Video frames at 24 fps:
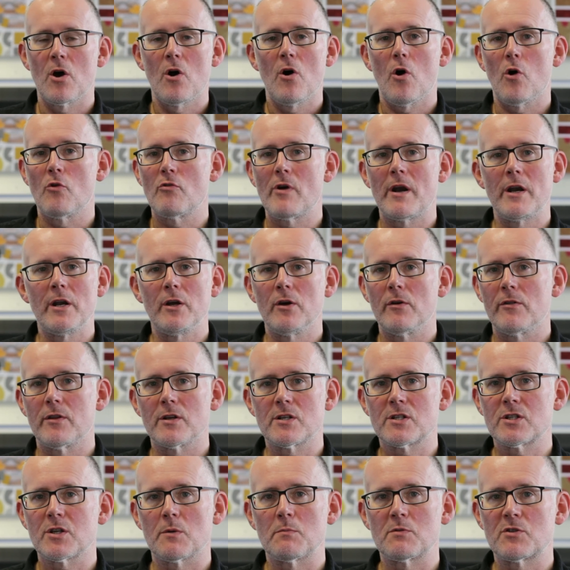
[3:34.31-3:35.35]
or any other
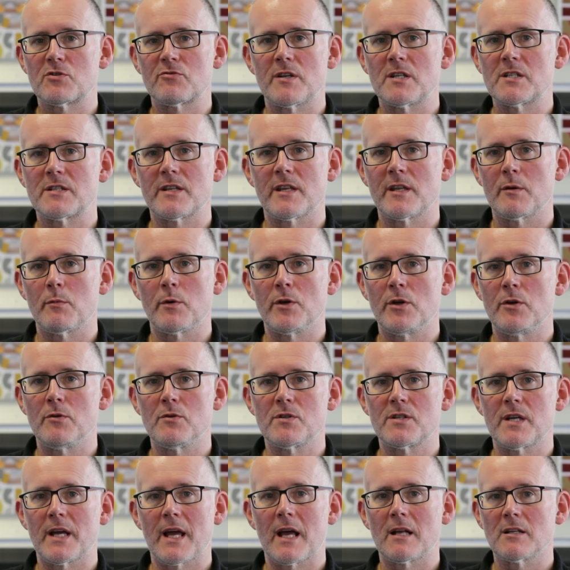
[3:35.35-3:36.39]
substrates that they were
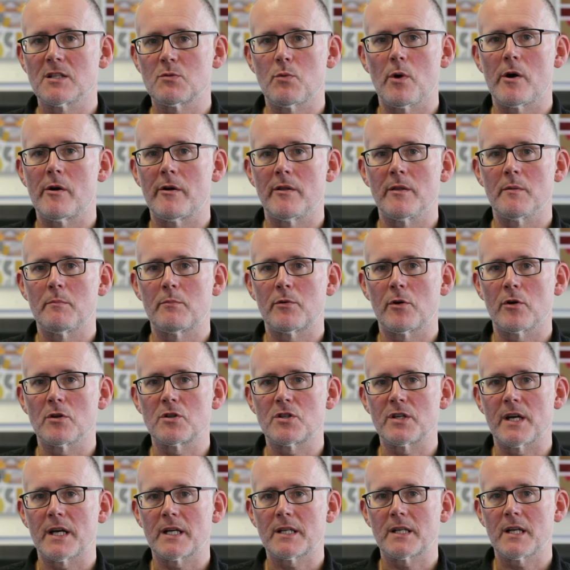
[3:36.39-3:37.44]
using elsewhere in the
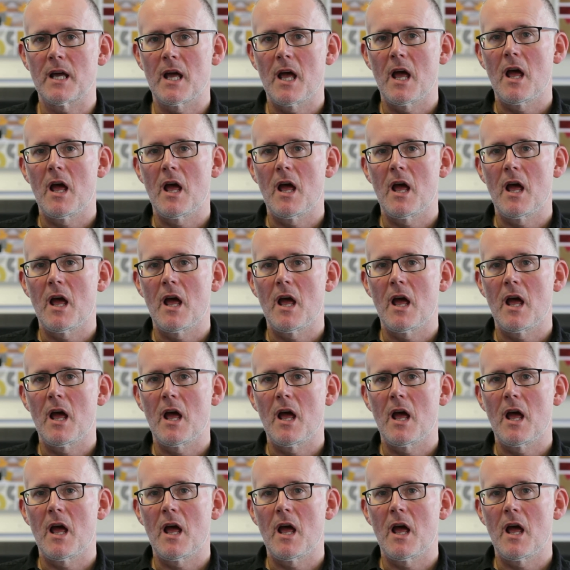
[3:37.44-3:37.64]
project.